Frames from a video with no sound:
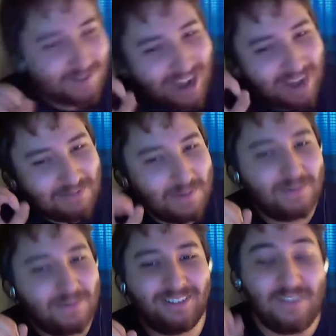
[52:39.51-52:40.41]
remember
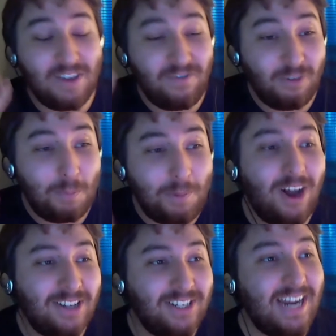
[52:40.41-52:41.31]
if you pause it
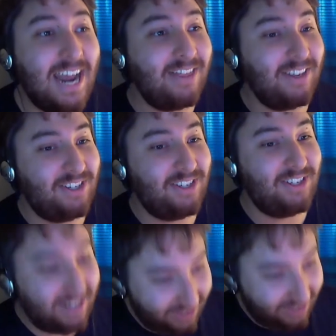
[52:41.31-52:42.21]
at
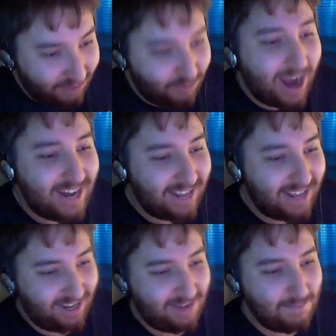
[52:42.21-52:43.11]
the right at the
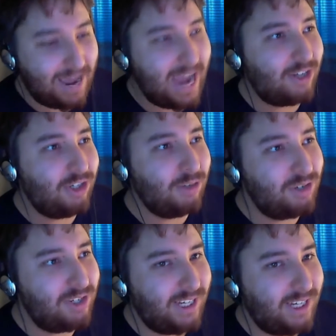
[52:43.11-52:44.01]
impact, you see